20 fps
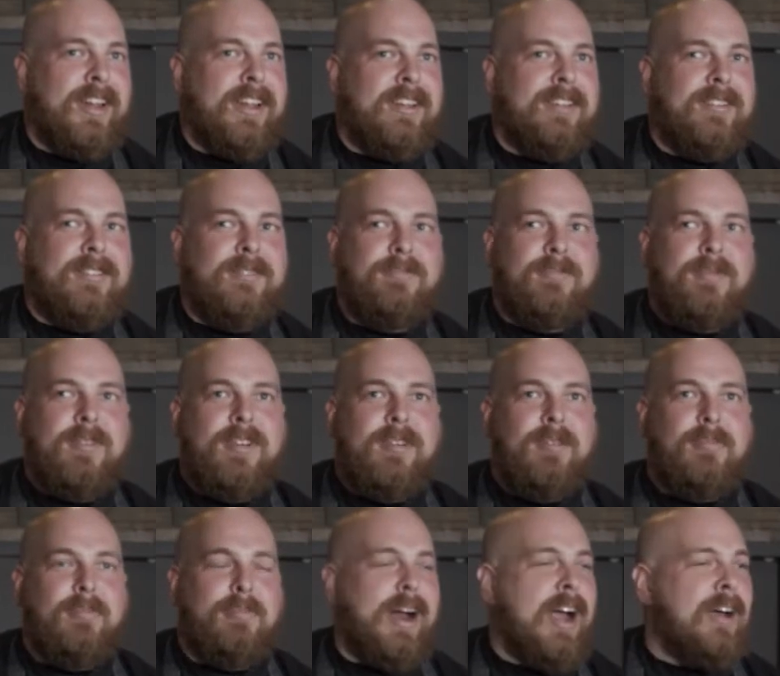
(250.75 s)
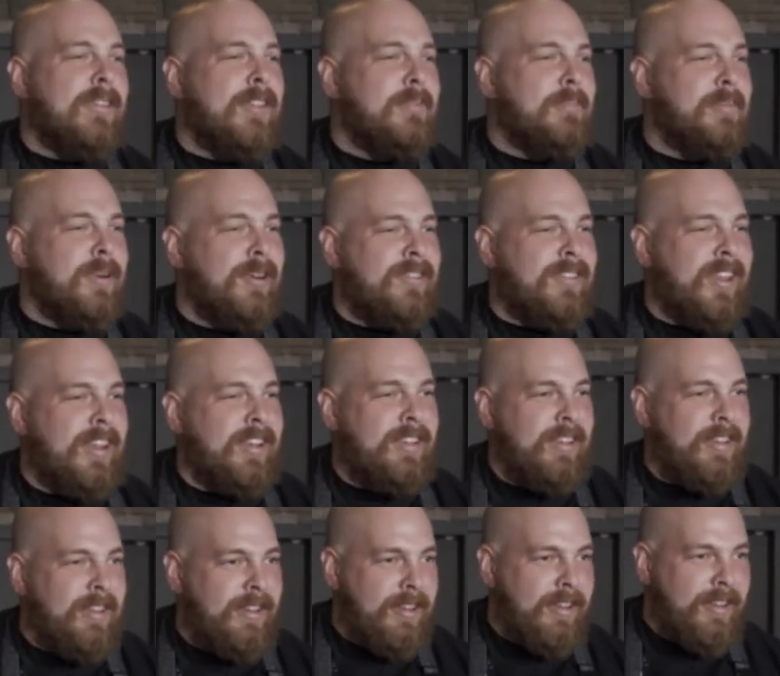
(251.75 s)
to brown them per se,
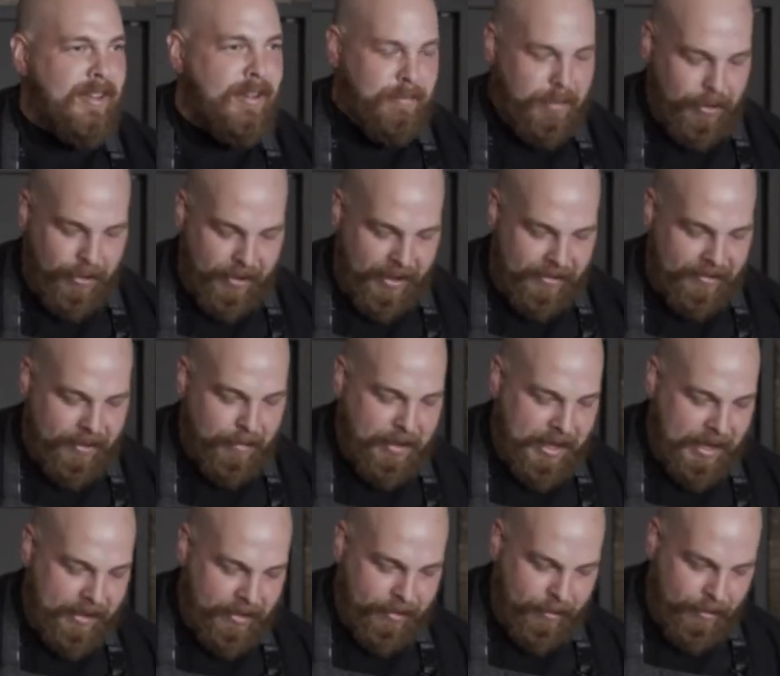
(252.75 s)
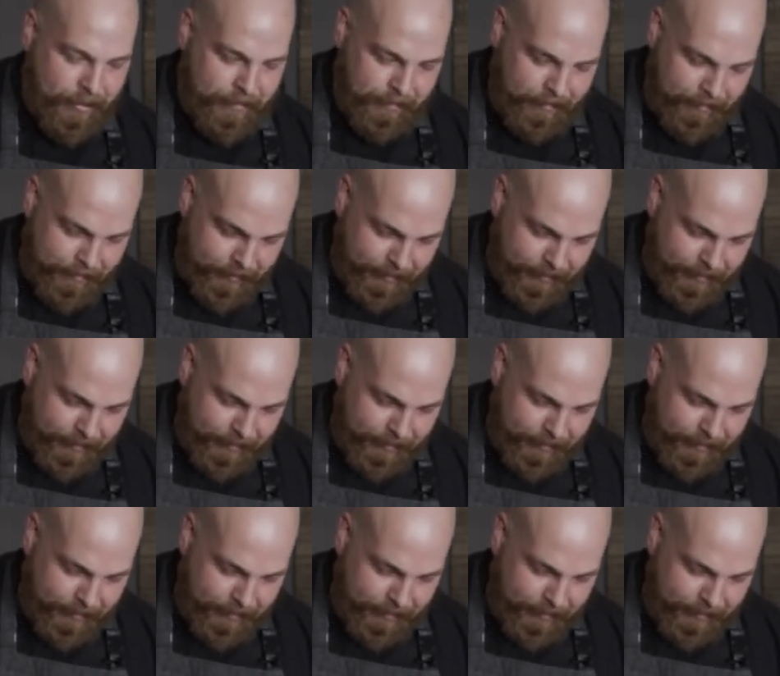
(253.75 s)
but we'll get some heat through them.